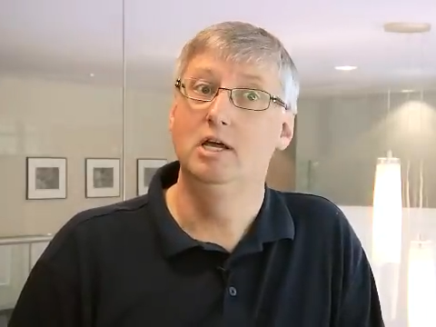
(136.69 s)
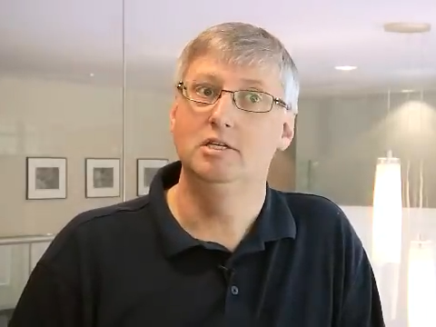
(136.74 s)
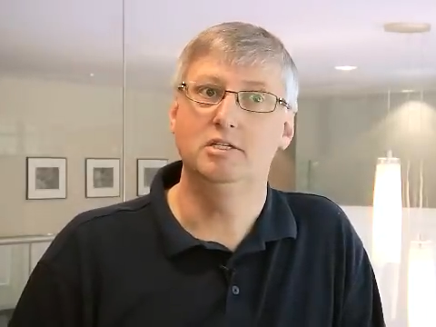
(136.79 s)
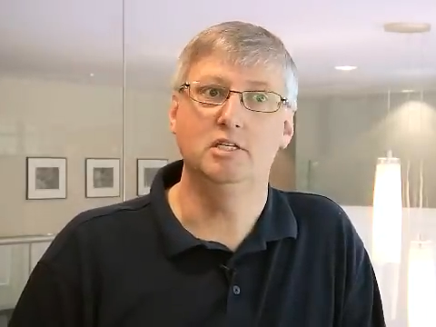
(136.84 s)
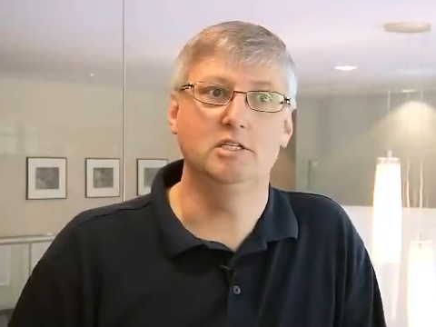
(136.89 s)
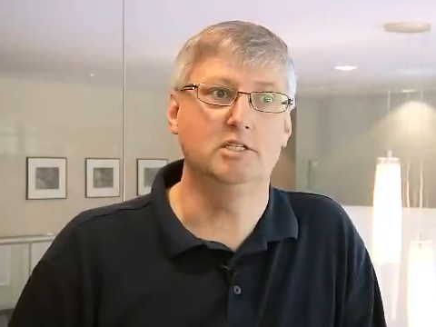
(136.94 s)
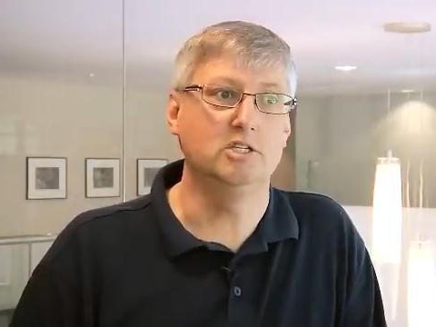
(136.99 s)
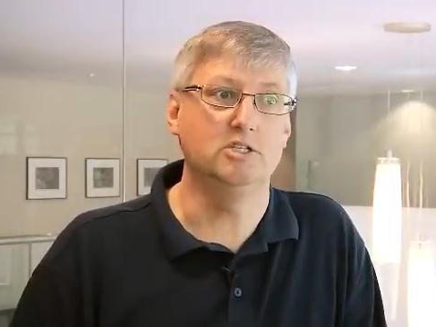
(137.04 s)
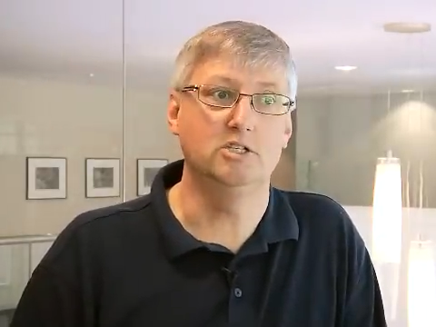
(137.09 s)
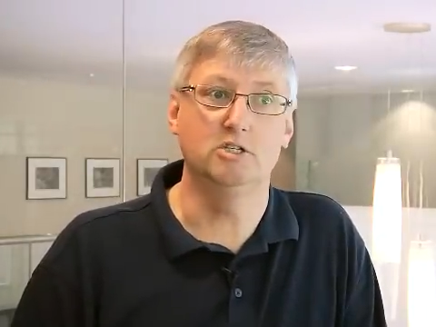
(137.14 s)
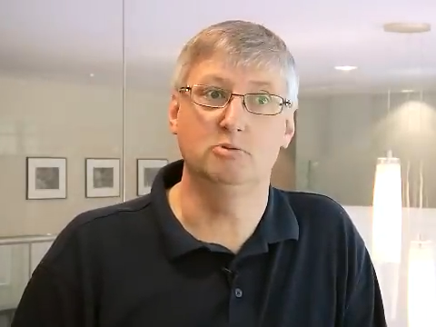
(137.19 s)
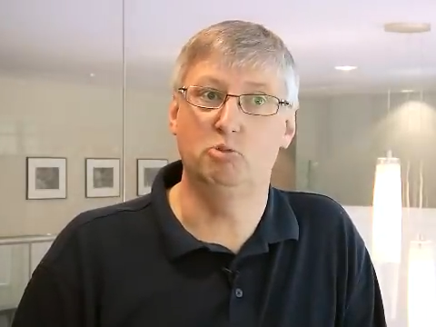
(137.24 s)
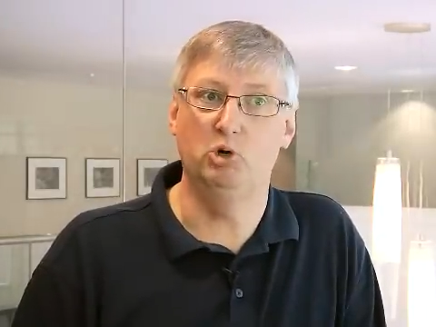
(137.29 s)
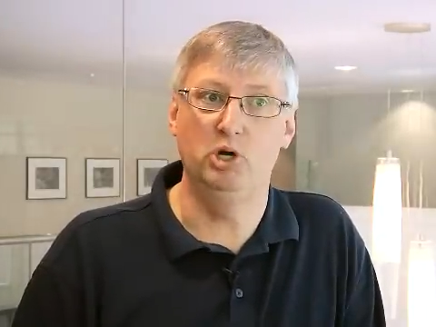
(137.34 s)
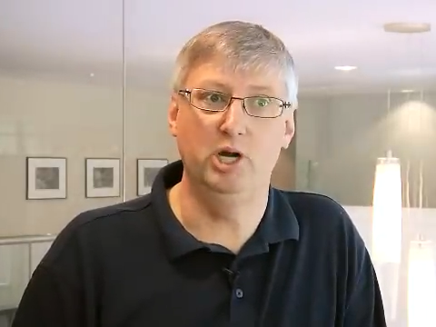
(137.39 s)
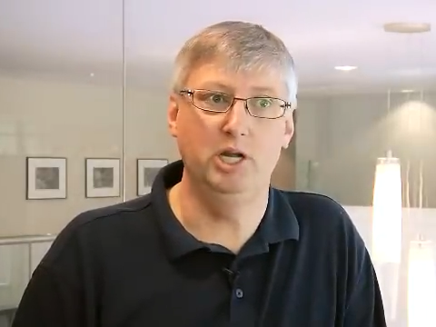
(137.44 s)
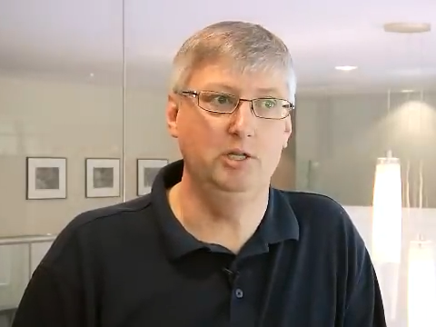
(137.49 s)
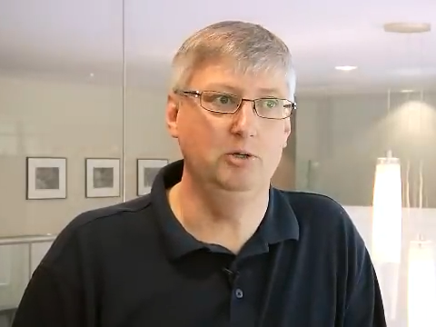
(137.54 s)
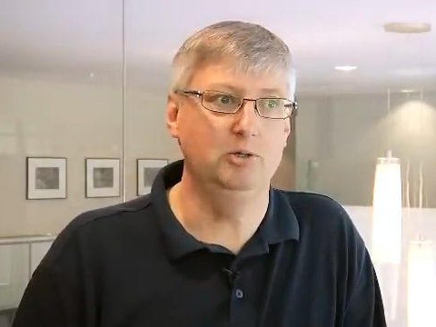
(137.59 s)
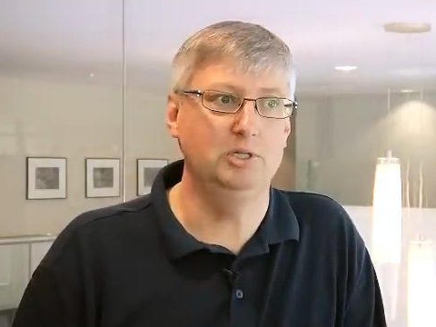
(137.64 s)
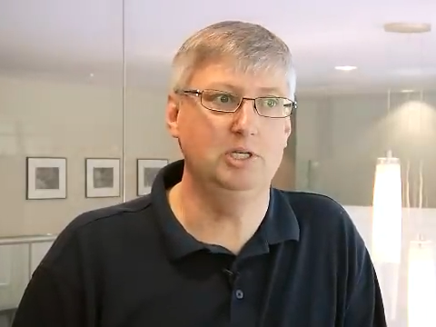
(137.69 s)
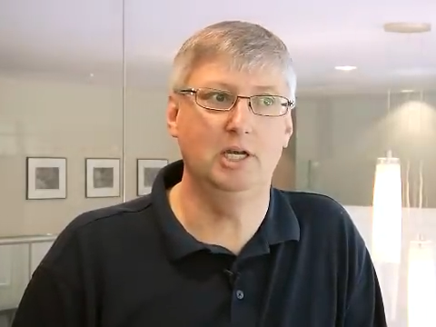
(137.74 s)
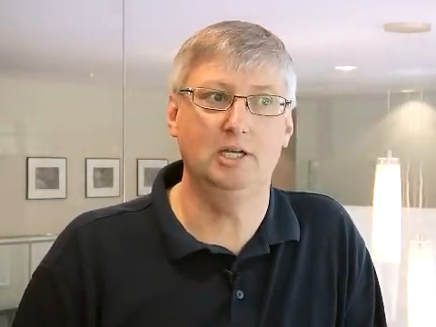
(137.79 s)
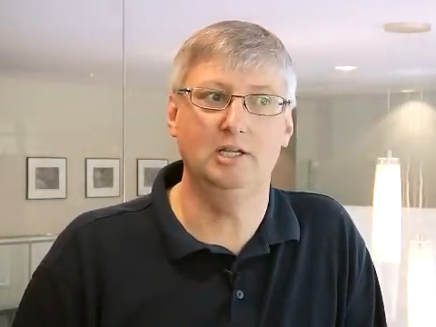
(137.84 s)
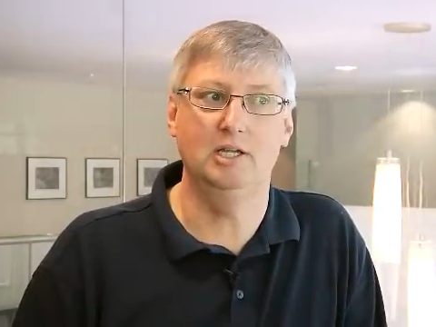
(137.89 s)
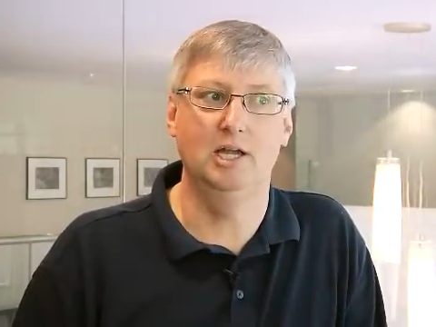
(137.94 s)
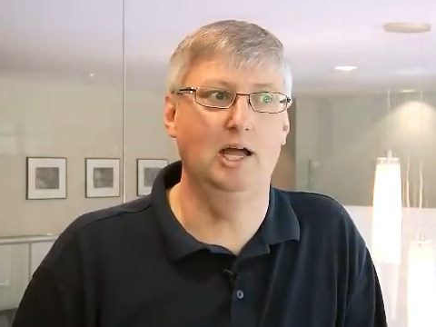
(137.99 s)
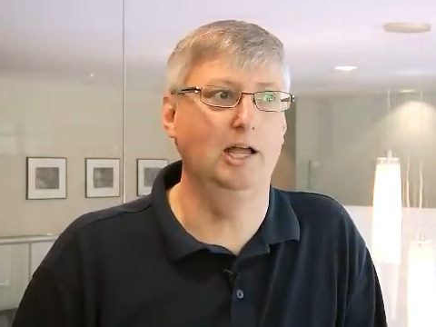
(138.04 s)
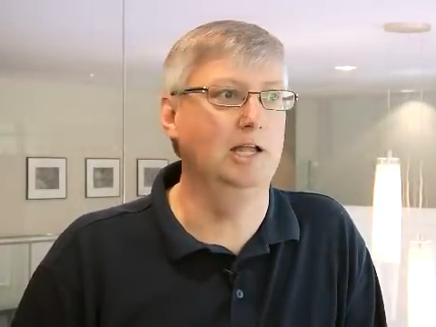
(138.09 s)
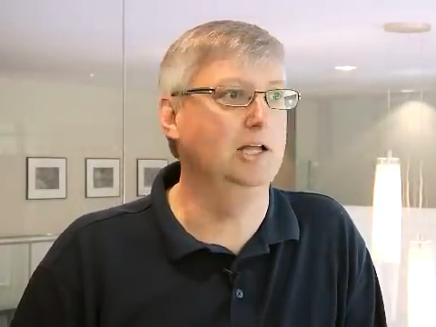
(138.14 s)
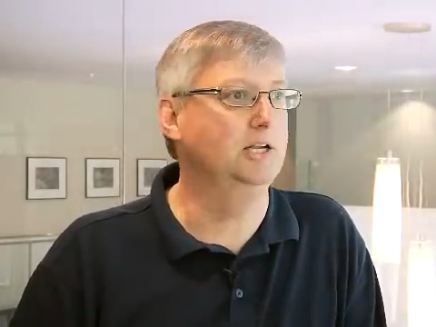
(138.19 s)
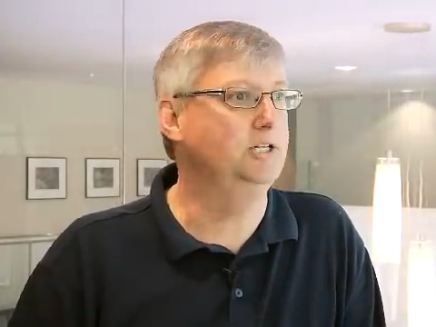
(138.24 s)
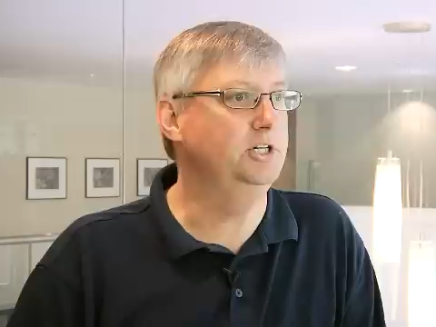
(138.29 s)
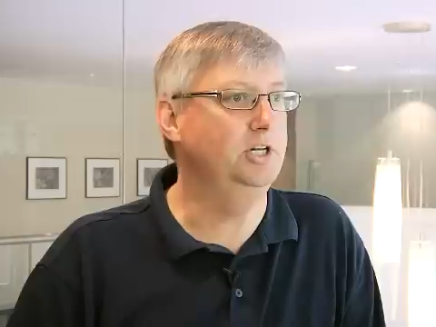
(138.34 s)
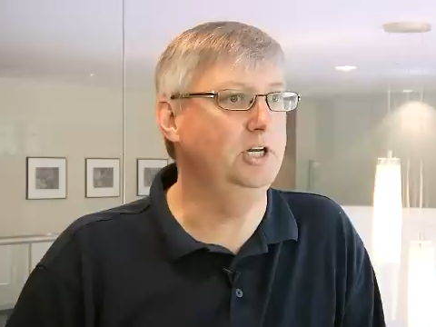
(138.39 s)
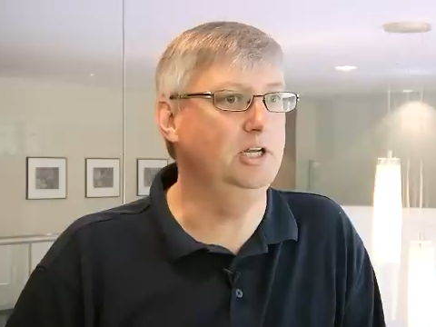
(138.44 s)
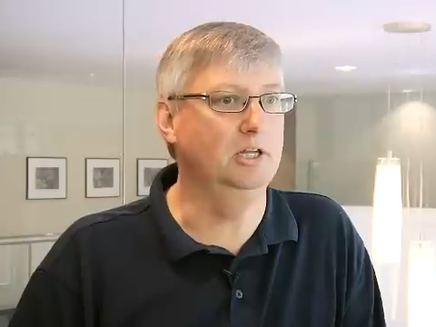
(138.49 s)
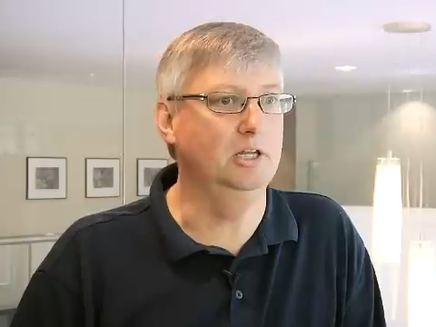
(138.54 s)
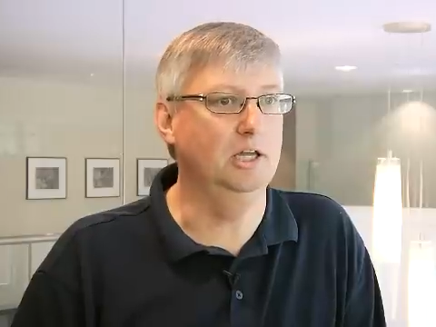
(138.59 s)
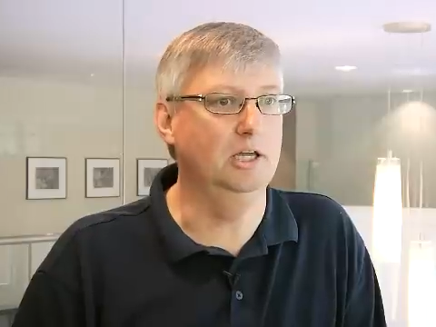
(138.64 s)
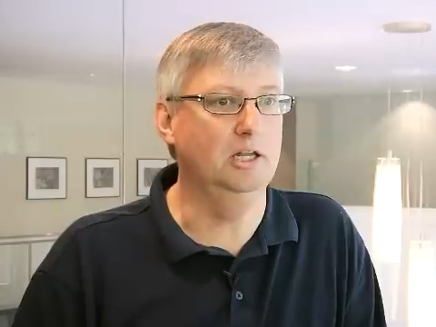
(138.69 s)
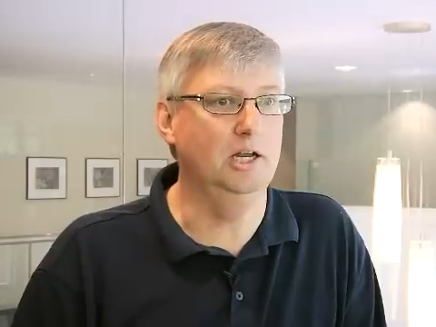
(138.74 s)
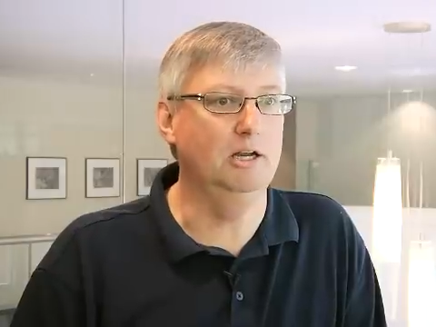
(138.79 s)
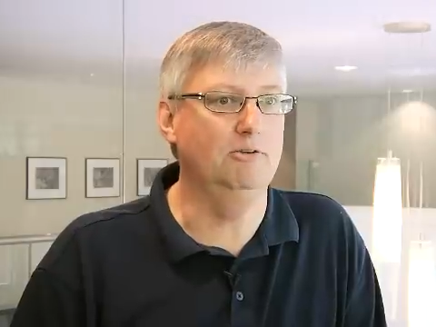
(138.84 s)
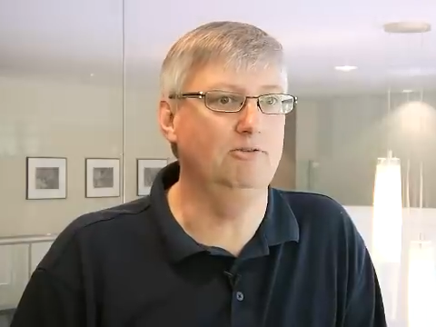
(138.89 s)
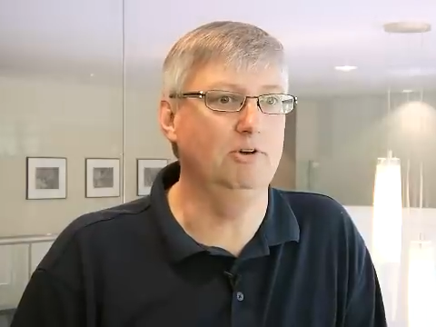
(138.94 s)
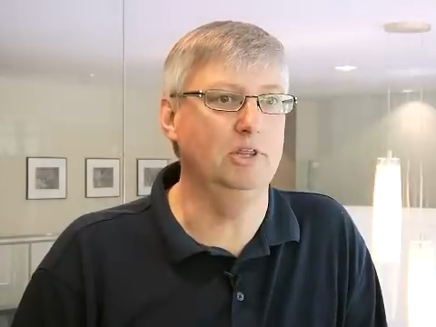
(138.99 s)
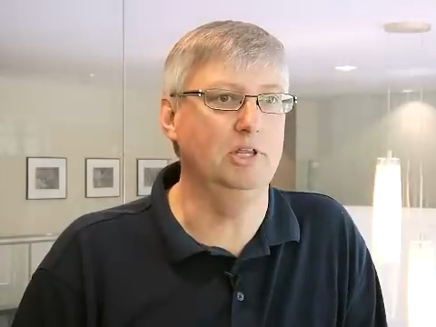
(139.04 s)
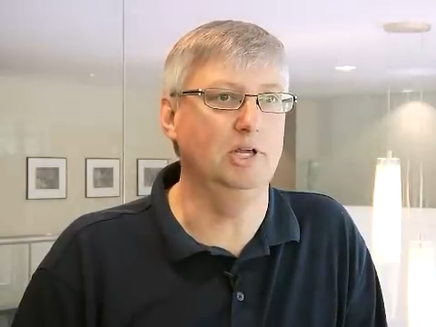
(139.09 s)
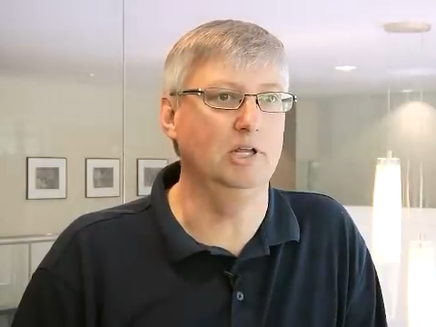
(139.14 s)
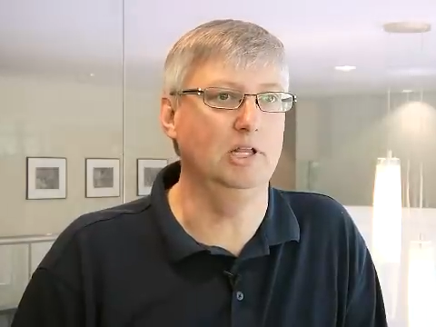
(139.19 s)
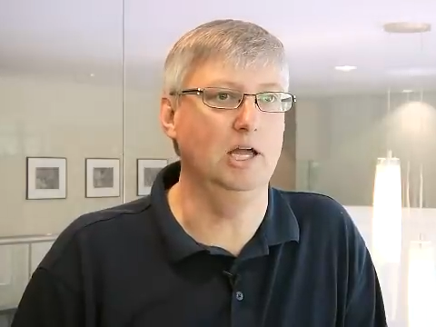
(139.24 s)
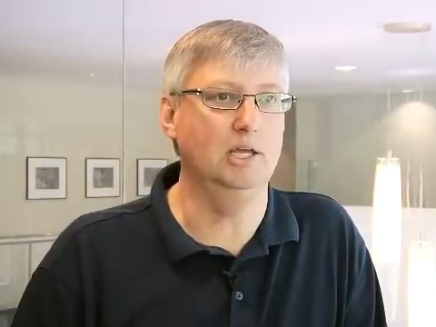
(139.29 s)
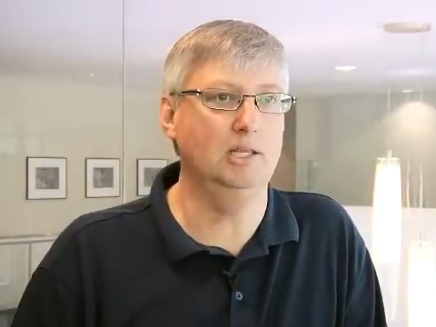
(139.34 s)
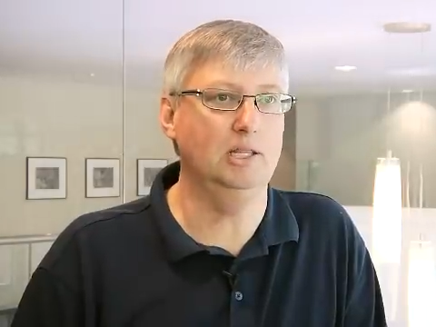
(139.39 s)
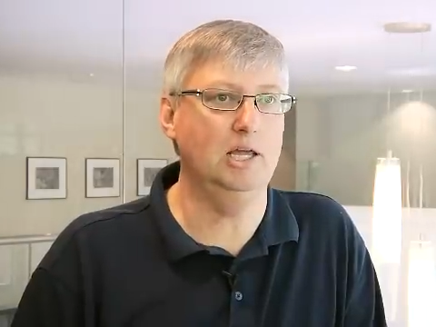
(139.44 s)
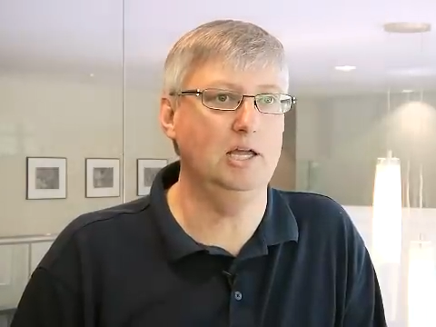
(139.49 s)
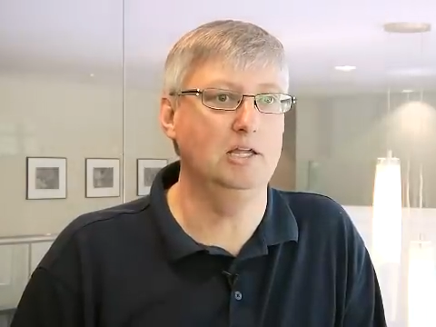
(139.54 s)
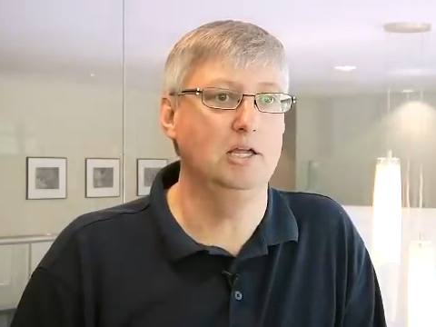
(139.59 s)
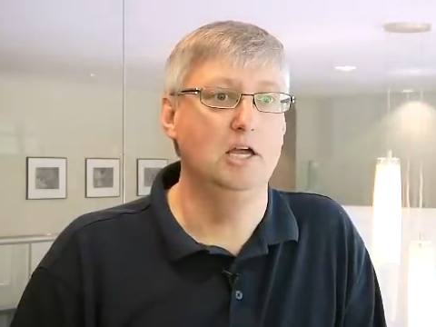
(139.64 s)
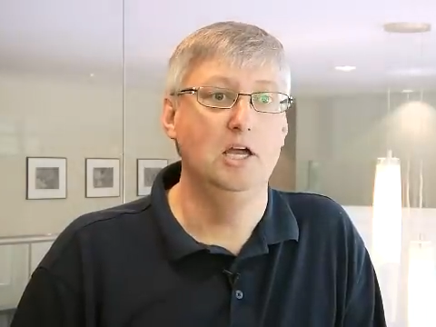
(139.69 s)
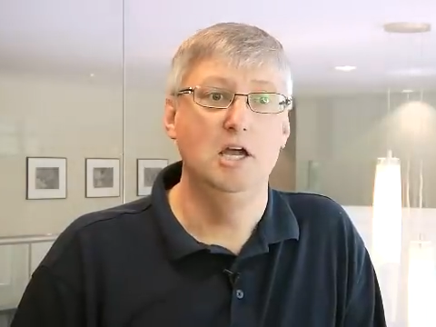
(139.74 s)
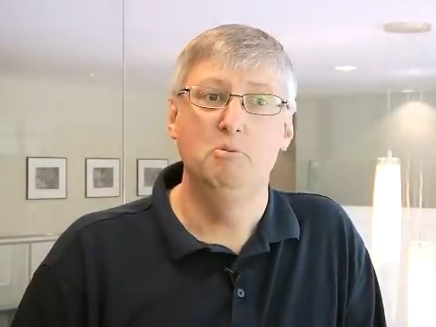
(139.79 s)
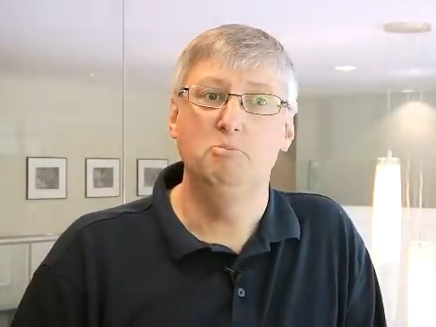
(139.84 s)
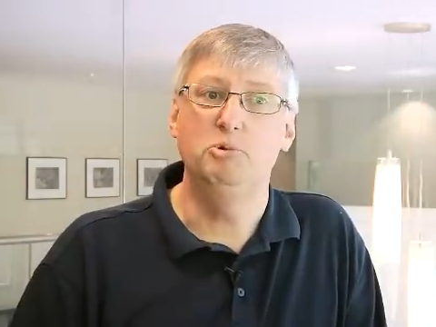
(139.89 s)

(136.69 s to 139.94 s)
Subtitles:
since this is brand new technology and everything like that.